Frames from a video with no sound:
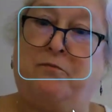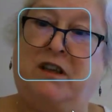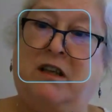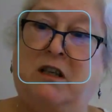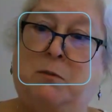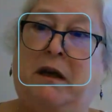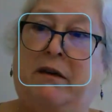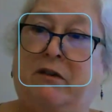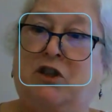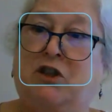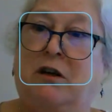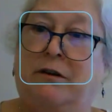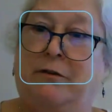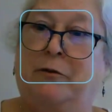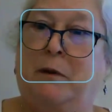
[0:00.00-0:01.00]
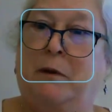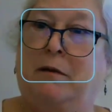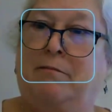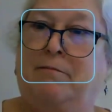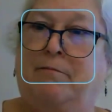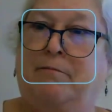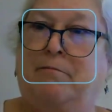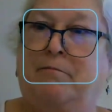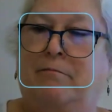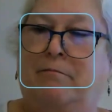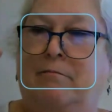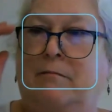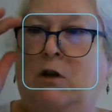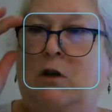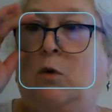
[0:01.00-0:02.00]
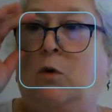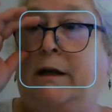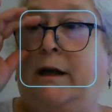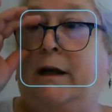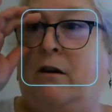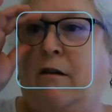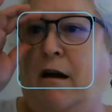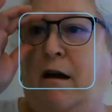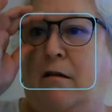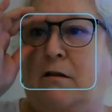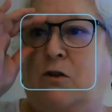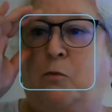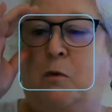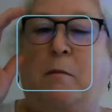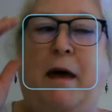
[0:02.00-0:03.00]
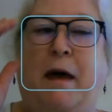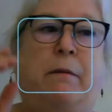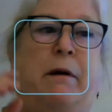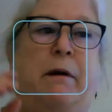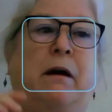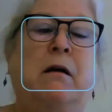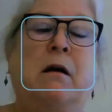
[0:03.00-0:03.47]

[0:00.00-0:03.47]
this big of a chunk, it would be cooling underground, so it'd be magma.